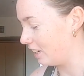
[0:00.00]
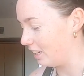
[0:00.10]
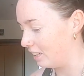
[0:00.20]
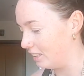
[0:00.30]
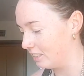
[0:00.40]
It
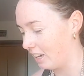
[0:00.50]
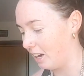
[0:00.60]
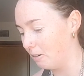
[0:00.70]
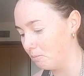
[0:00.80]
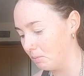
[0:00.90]
is
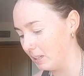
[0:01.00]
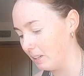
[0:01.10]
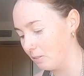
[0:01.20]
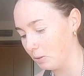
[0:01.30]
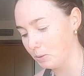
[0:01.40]

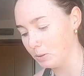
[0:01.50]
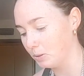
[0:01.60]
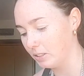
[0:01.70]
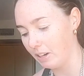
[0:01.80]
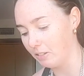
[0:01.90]
unbelievable.
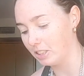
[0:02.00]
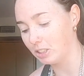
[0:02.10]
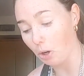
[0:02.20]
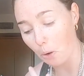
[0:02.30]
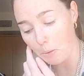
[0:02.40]
There is
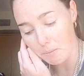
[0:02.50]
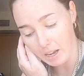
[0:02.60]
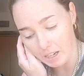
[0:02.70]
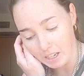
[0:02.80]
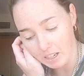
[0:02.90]
so
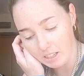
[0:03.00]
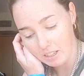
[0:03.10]
many.